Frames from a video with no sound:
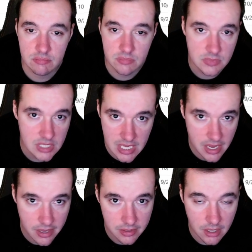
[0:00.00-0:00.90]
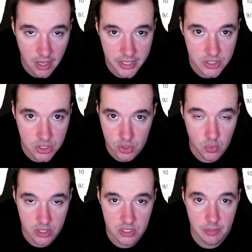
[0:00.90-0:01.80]
The client just
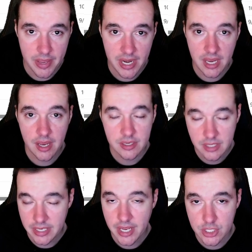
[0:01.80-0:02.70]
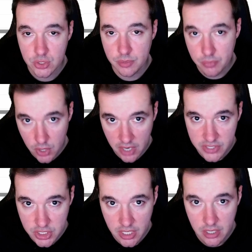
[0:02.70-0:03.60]
runs on the back end, connects to the private
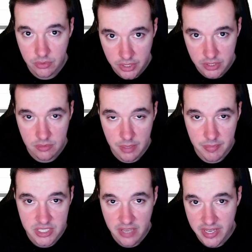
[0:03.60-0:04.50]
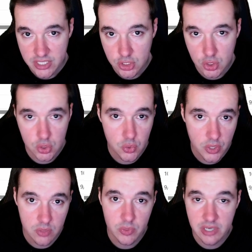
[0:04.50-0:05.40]
channel that they must have access to, and
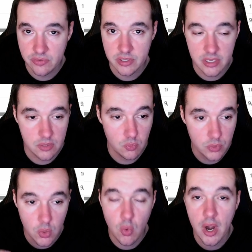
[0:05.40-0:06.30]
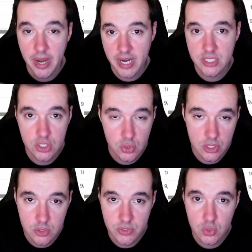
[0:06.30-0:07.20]
whenever they require access to
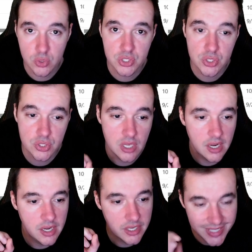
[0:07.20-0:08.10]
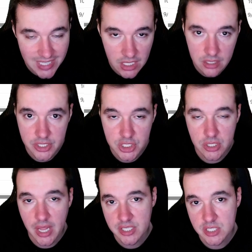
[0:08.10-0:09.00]
these resources, the conditional
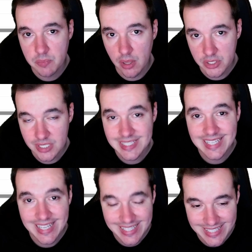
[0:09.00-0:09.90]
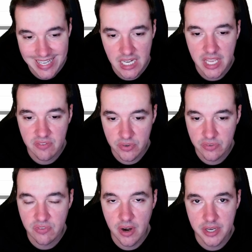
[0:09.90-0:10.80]
access policies kicks in and
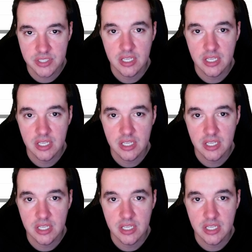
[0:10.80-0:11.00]
verifies